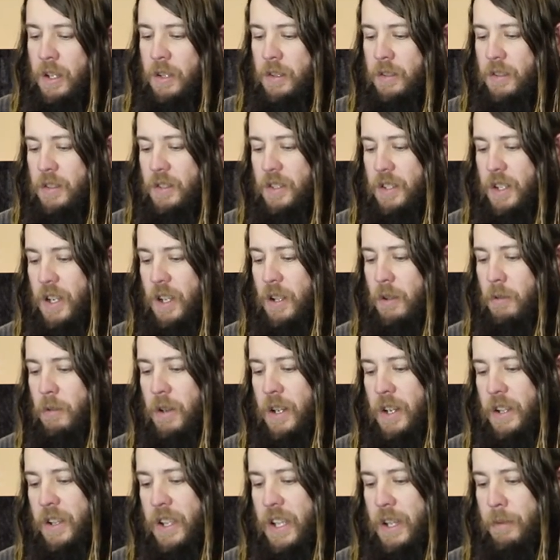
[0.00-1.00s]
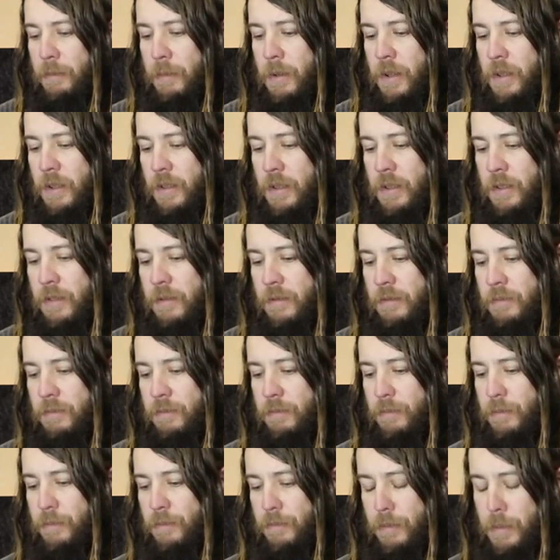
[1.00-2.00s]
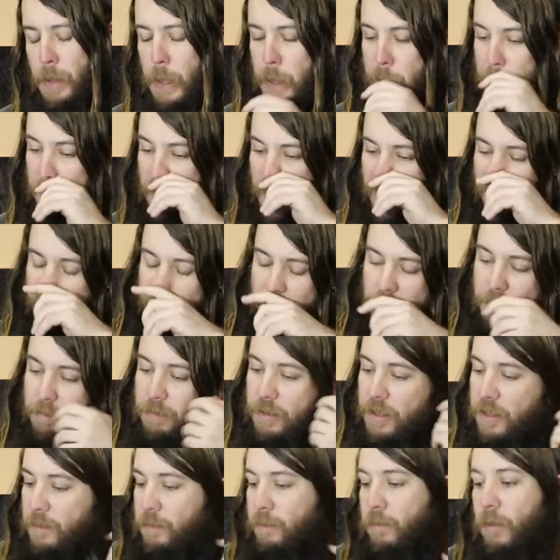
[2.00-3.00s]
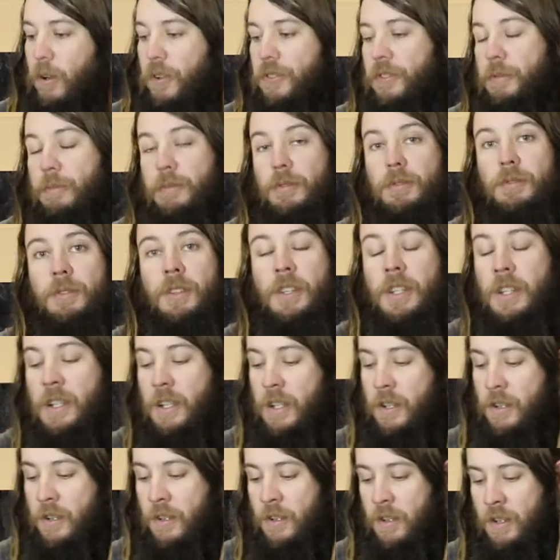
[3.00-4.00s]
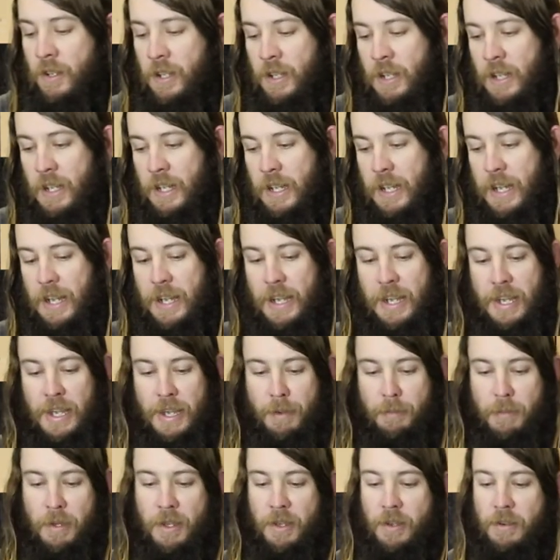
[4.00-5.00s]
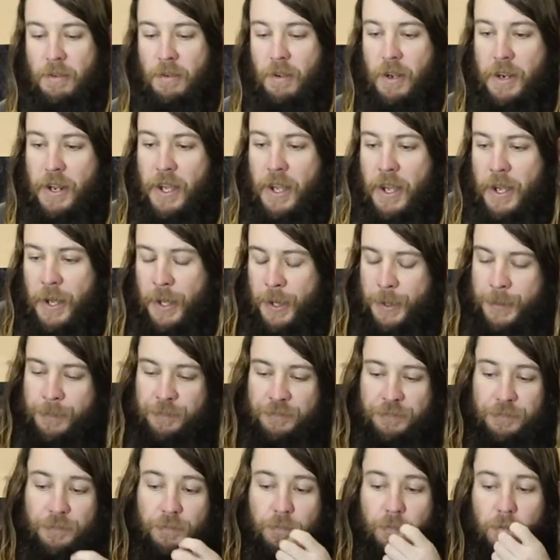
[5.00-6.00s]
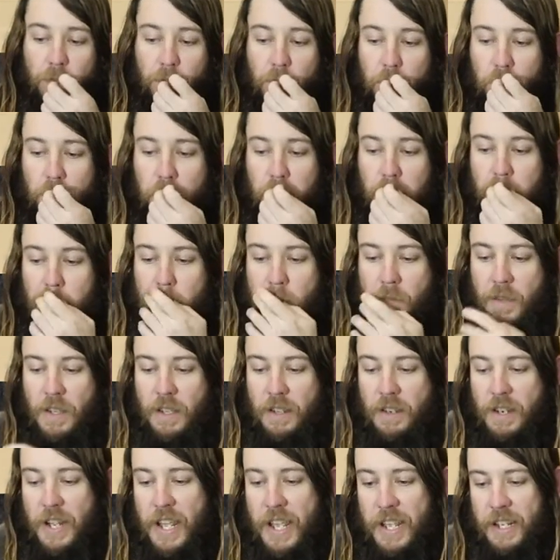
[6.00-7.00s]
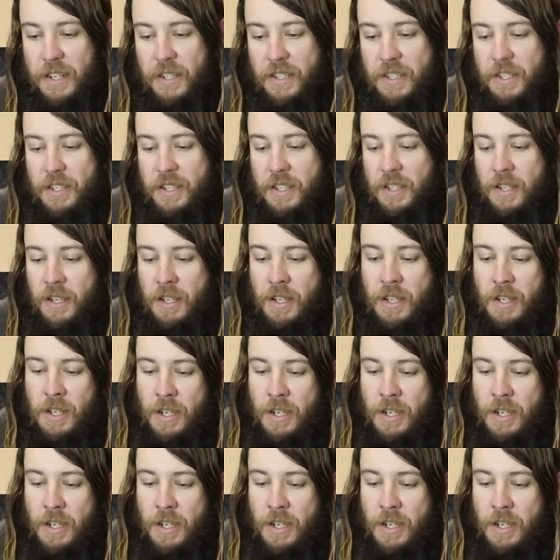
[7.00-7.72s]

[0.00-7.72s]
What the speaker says: skull one of them as much as possible. Righto. Next,